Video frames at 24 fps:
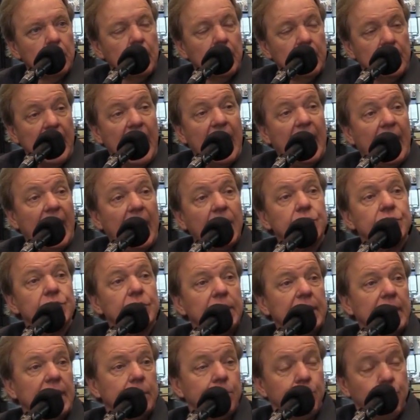And I
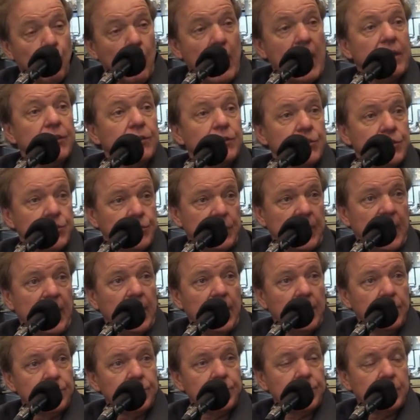actually had practiced
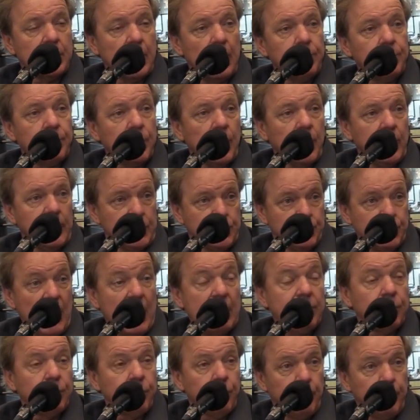John's Cup car. He was
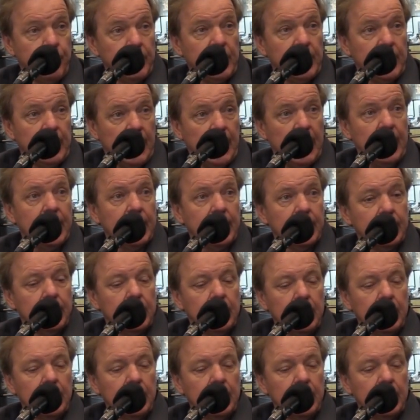driving for Billy Hagan.